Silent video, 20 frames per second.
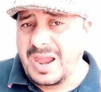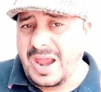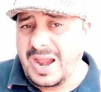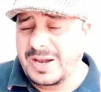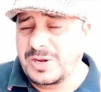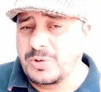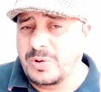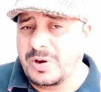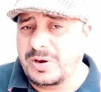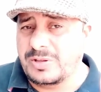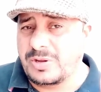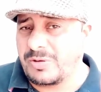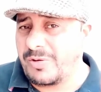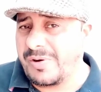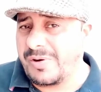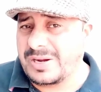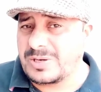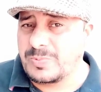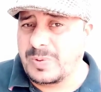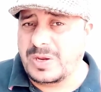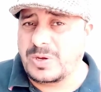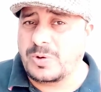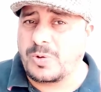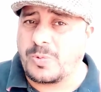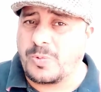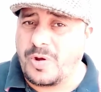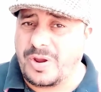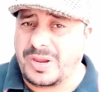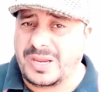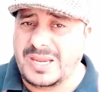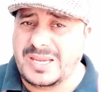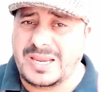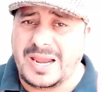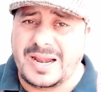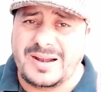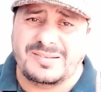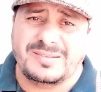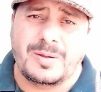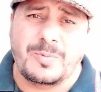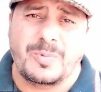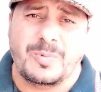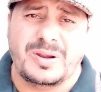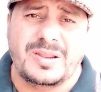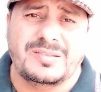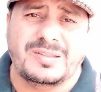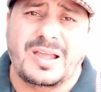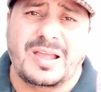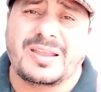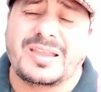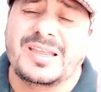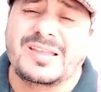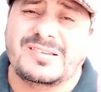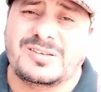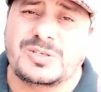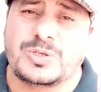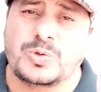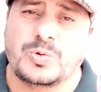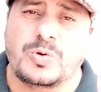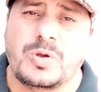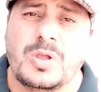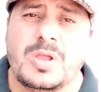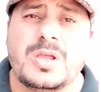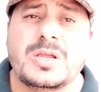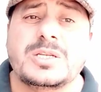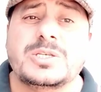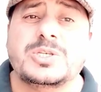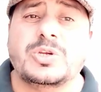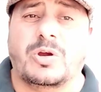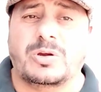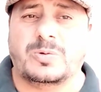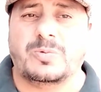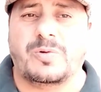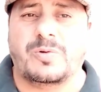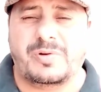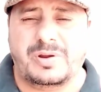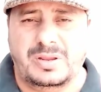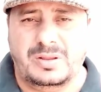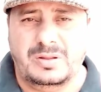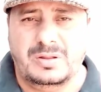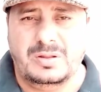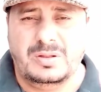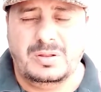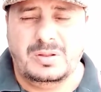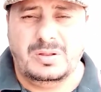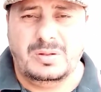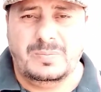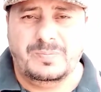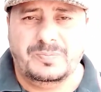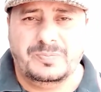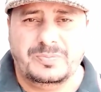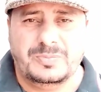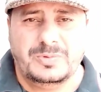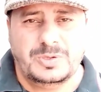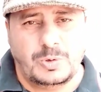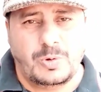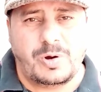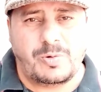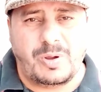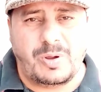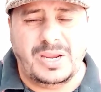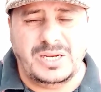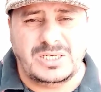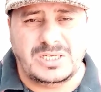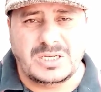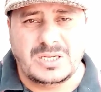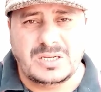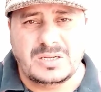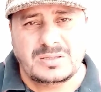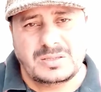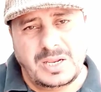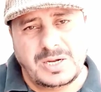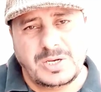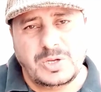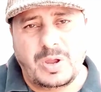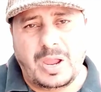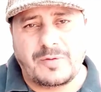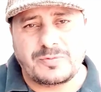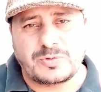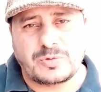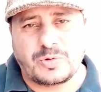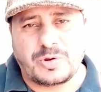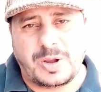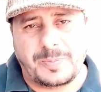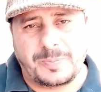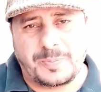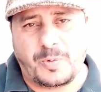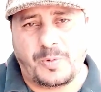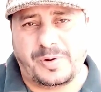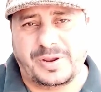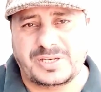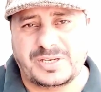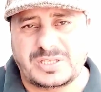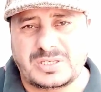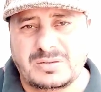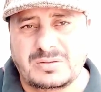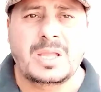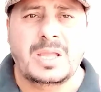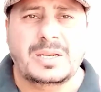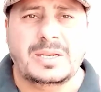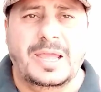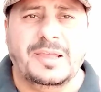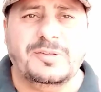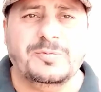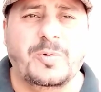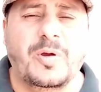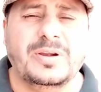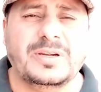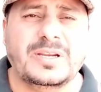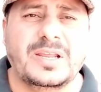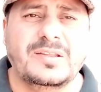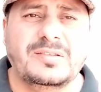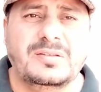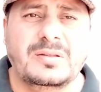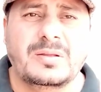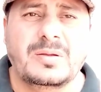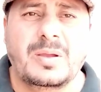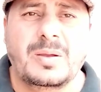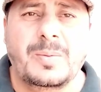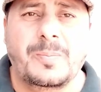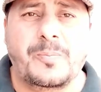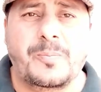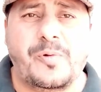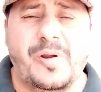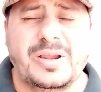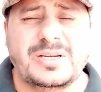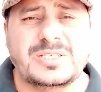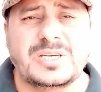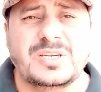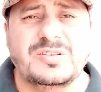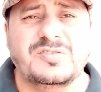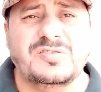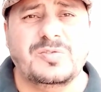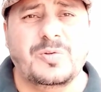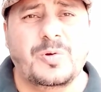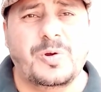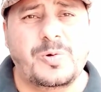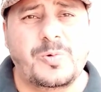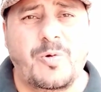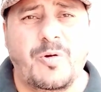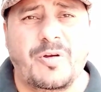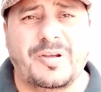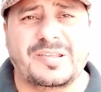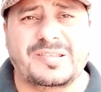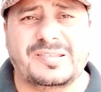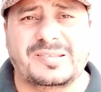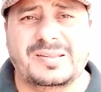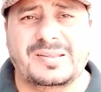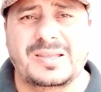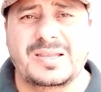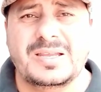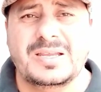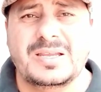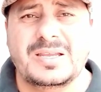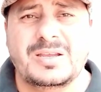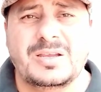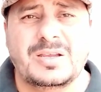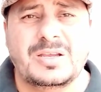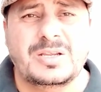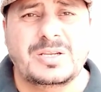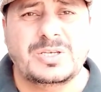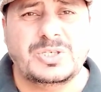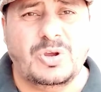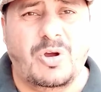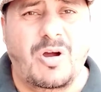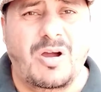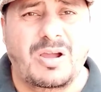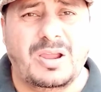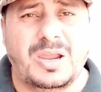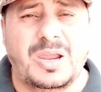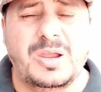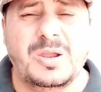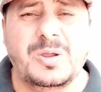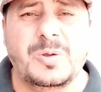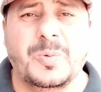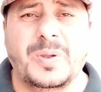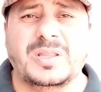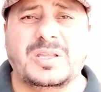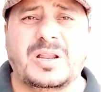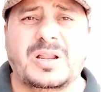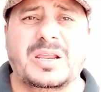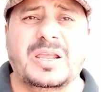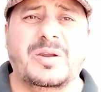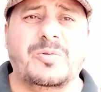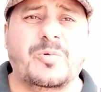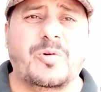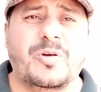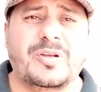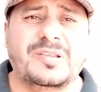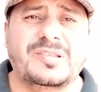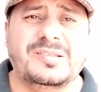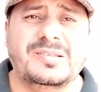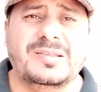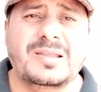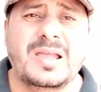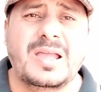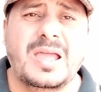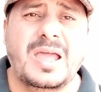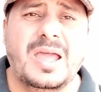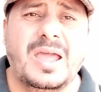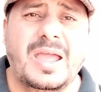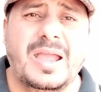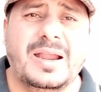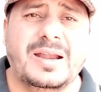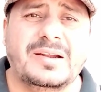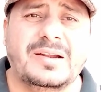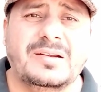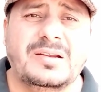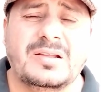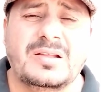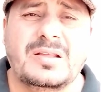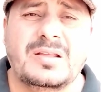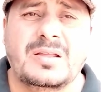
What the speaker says: and you are on the correct way you're walking and someone is against you, don't worry. You are right, then you have to grip over it. Next point is practice your voice. Talk with clear voice and